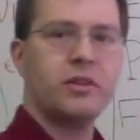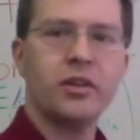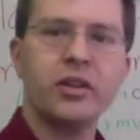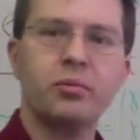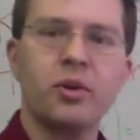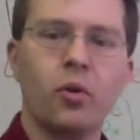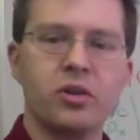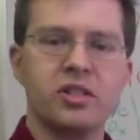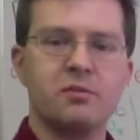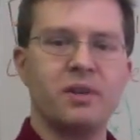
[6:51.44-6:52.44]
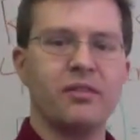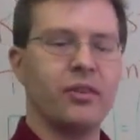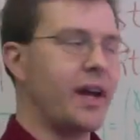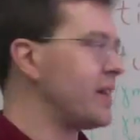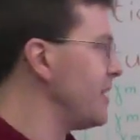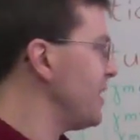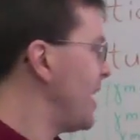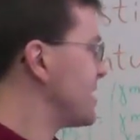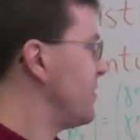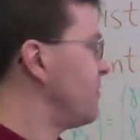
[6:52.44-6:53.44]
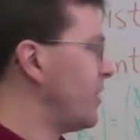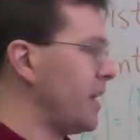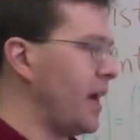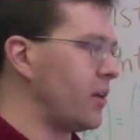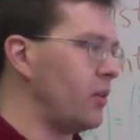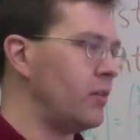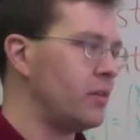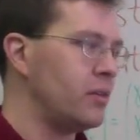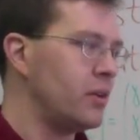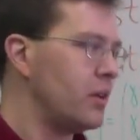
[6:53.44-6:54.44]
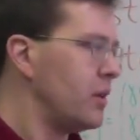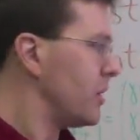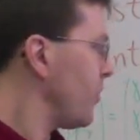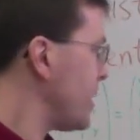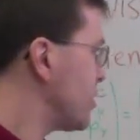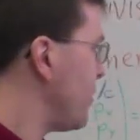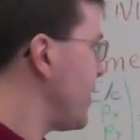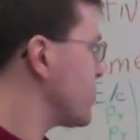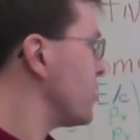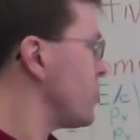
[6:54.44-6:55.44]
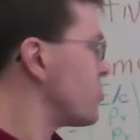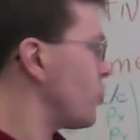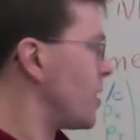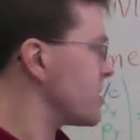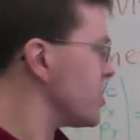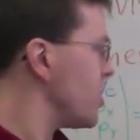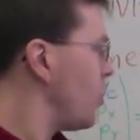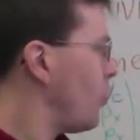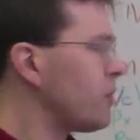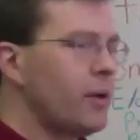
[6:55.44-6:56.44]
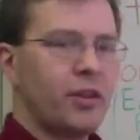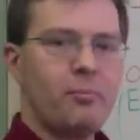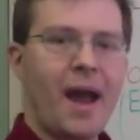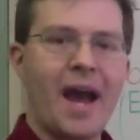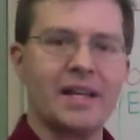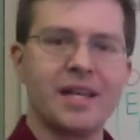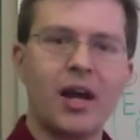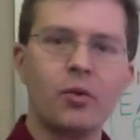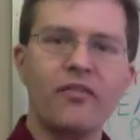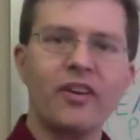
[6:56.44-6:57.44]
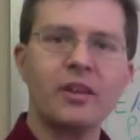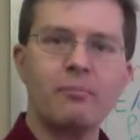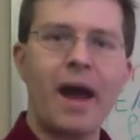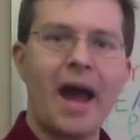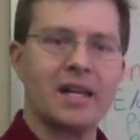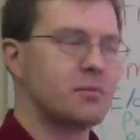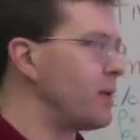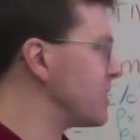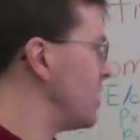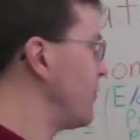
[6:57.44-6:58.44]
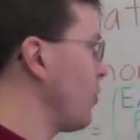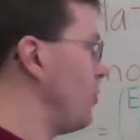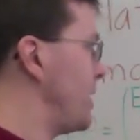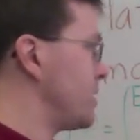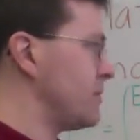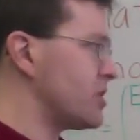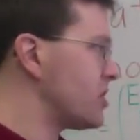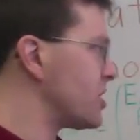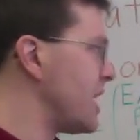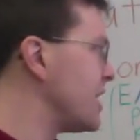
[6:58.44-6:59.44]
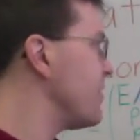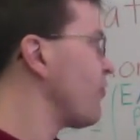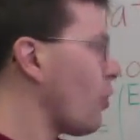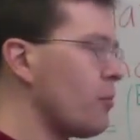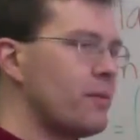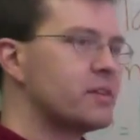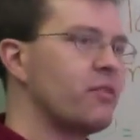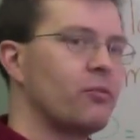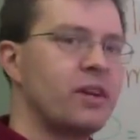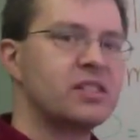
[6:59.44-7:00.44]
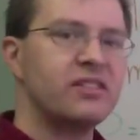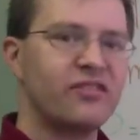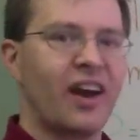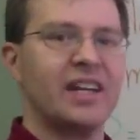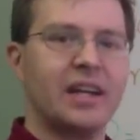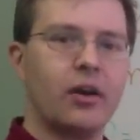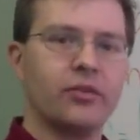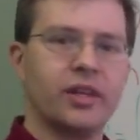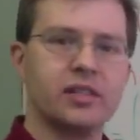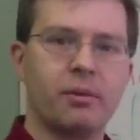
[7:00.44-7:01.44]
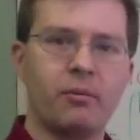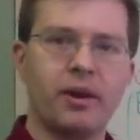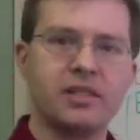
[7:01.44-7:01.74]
nearly three quarters of the speed of light at some funny angle. Great, so I've answered those two questions. What about the mass? How do I find the mass based on the four momentum? This is just taking four momentum information and finding out things about my